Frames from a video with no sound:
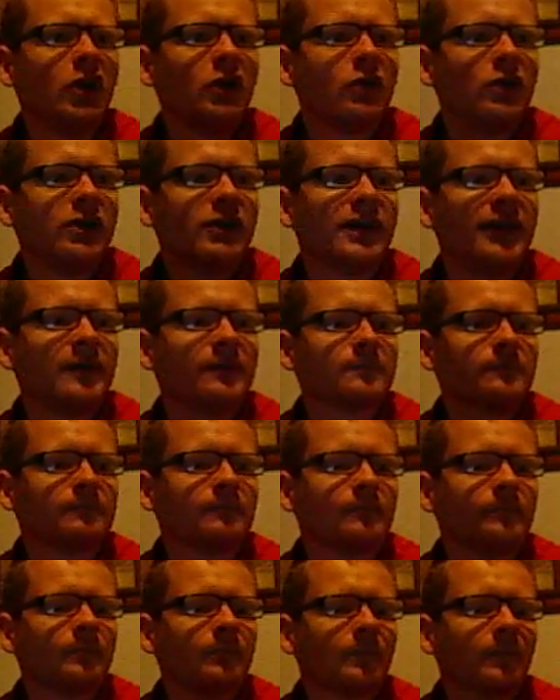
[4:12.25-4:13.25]
Yet,
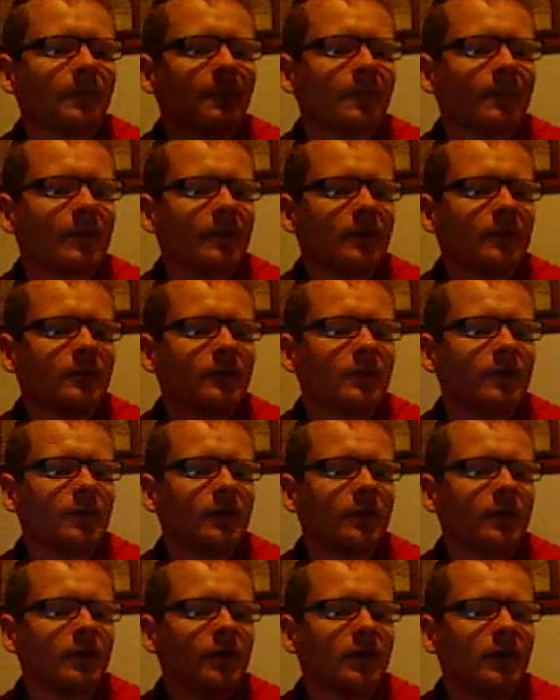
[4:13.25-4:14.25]

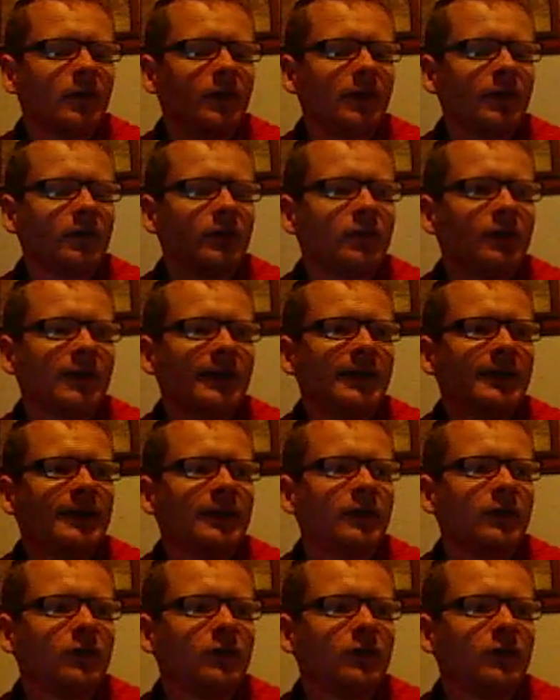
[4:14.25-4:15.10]
in the